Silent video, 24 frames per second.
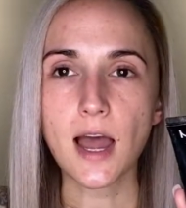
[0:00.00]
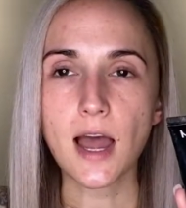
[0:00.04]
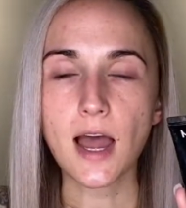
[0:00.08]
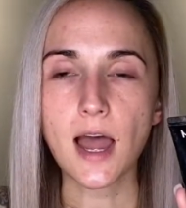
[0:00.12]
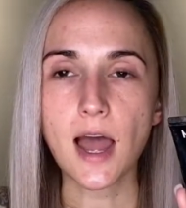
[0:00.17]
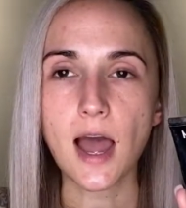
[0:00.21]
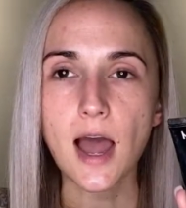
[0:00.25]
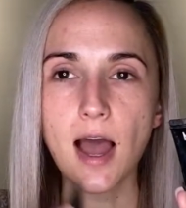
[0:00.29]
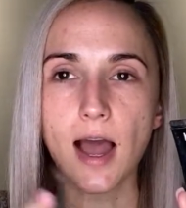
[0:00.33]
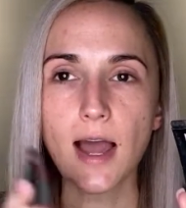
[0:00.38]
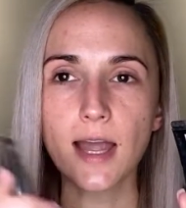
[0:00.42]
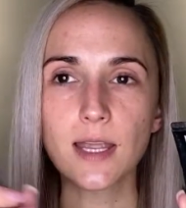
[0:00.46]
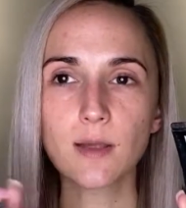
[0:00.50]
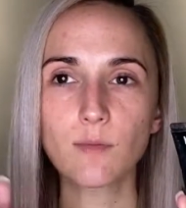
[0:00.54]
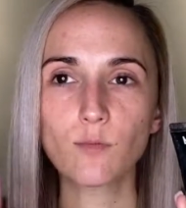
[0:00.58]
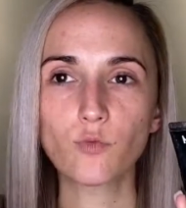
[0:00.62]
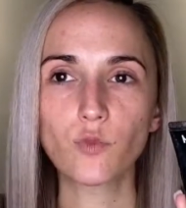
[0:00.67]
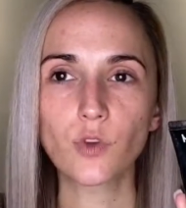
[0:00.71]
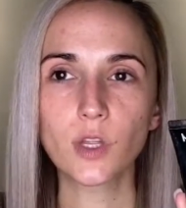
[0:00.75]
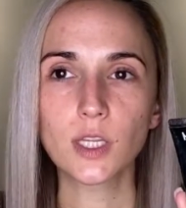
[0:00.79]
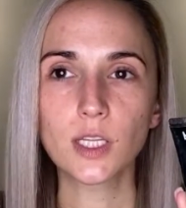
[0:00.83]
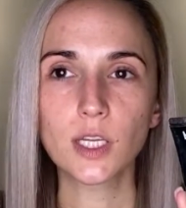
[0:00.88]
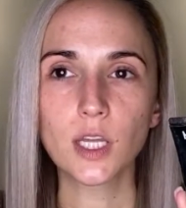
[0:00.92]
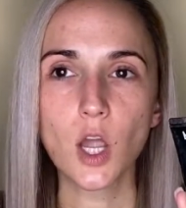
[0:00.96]
I am
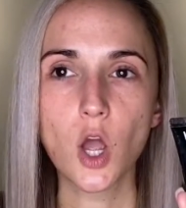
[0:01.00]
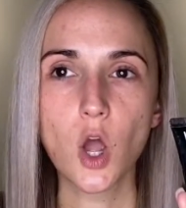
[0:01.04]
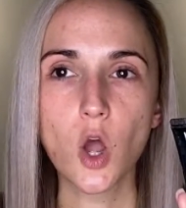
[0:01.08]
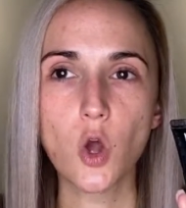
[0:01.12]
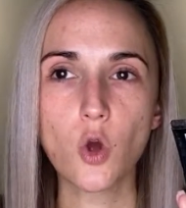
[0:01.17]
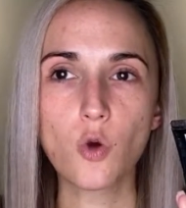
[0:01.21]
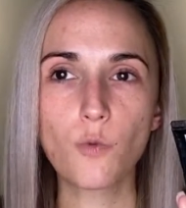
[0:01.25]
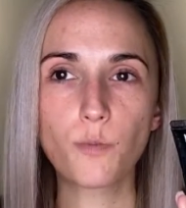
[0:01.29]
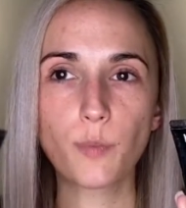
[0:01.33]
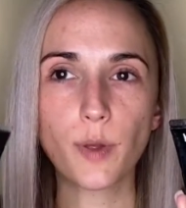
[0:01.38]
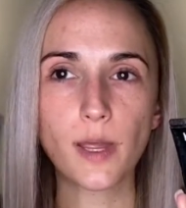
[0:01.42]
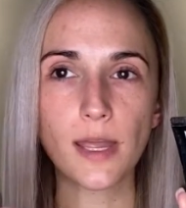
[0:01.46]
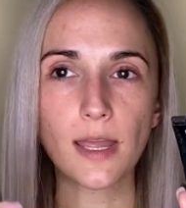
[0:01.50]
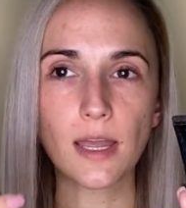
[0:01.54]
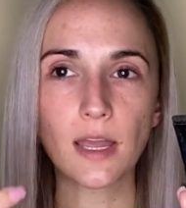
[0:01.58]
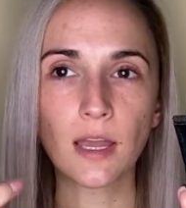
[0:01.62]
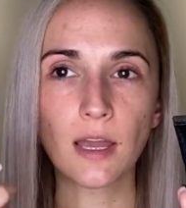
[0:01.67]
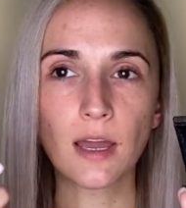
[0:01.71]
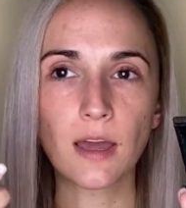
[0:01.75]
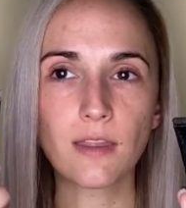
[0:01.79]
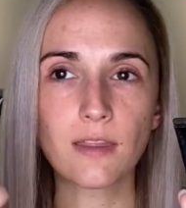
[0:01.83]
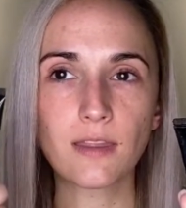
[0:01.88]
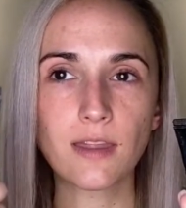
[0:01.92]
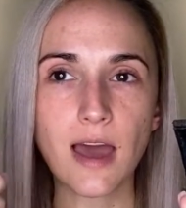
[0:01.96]
really
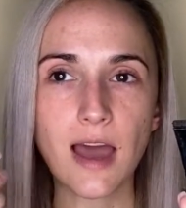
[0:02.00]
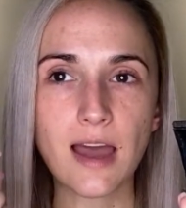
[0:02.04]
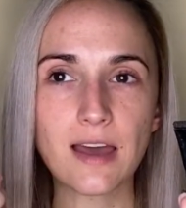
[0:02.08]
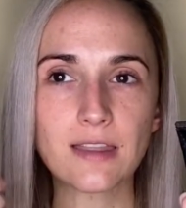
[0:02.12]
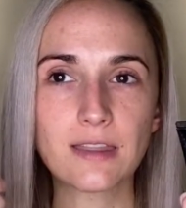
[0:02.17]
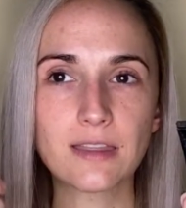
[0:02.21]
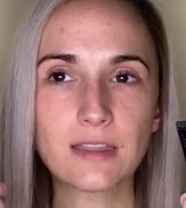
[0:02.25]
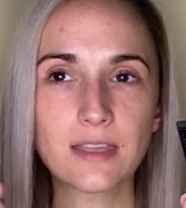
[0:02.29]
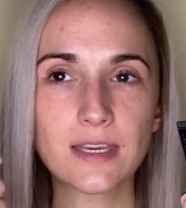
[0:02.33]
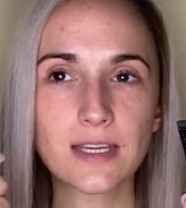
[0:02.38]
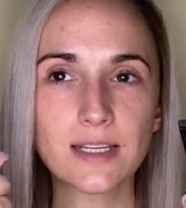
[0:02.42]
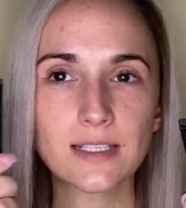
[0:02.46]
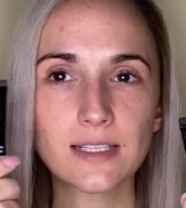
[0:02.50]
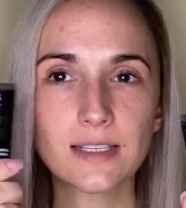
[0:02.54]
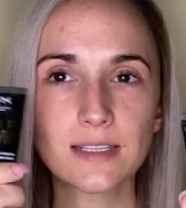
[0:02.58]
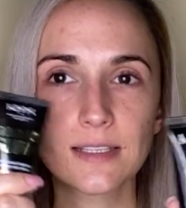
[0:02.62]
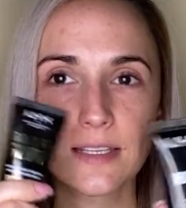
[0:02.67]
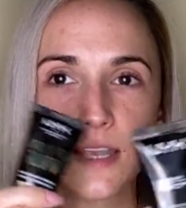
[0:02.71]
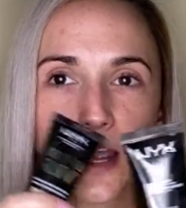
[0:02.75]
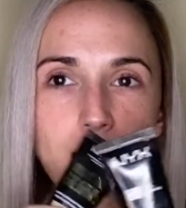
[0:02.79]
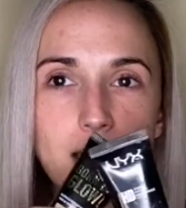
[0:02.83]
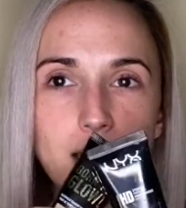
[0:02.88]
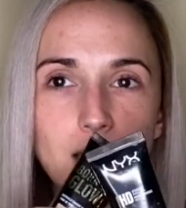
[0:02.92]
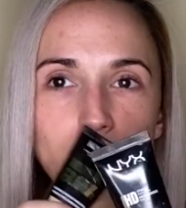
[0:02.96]
hoping that this is
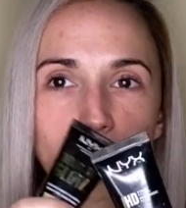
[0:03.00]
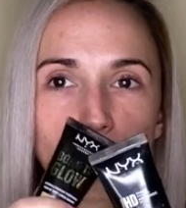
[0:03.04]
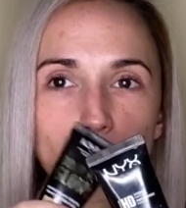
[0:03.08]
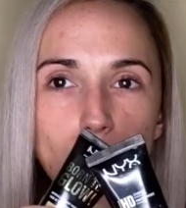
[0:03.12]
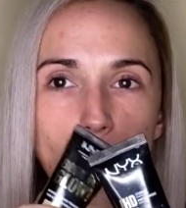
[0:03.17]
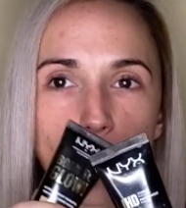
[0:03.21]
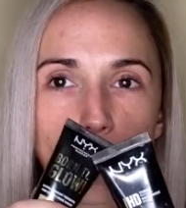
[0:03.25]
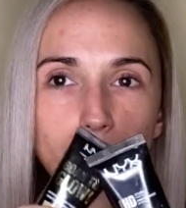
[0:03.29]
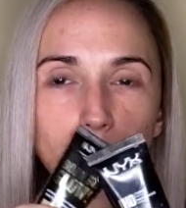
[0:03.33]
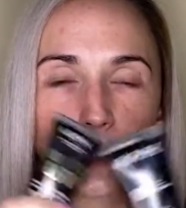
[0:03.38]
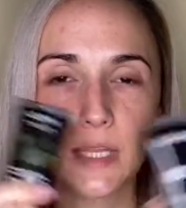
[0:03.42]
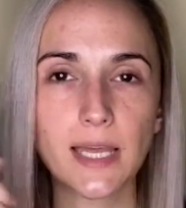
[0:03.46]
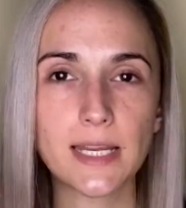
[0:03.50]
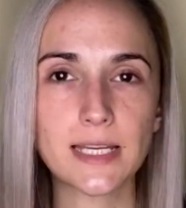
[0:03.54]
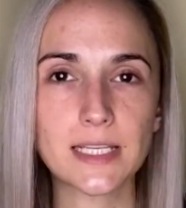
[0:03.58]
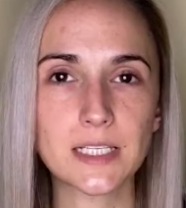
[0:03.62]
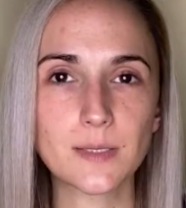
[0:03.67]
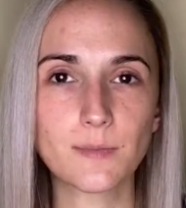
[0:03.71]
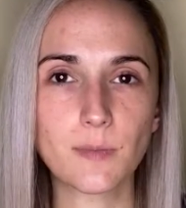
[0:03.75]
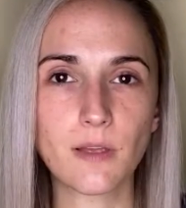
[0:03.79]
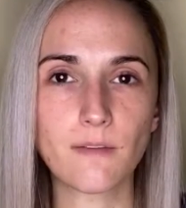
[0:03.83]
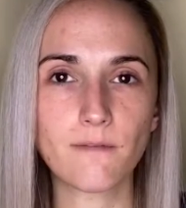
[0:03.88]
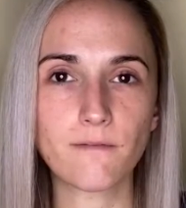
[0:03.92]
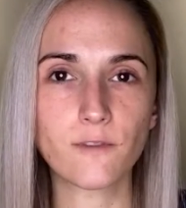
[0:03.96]
kind of a
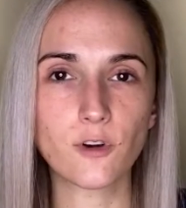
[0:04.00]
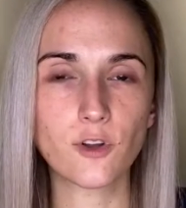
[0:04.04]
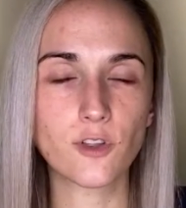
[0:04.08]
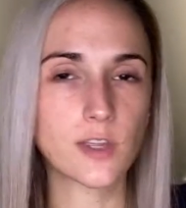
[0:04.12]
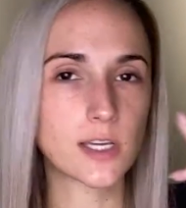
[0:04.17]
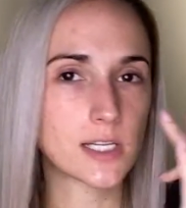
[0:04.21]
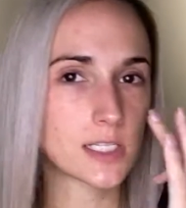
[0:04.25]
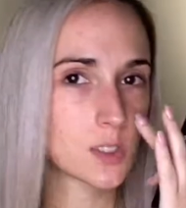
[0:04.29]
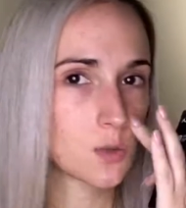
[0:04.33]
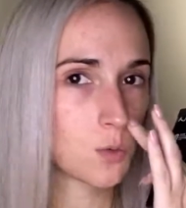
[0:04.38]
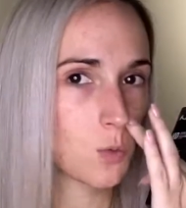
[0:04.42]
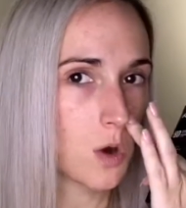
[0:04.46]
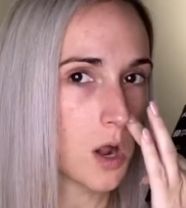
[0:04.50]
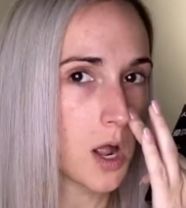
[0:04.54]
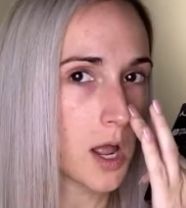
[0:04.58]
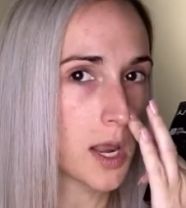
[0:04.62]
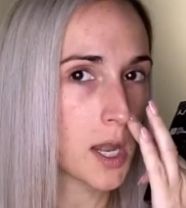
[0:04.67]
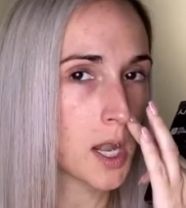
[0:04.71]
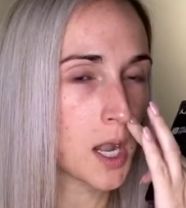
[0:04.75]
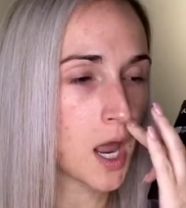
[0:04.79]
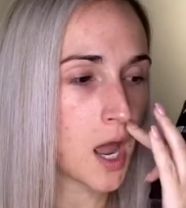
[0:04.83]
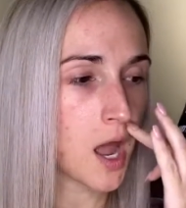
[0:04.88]
replacement for this one.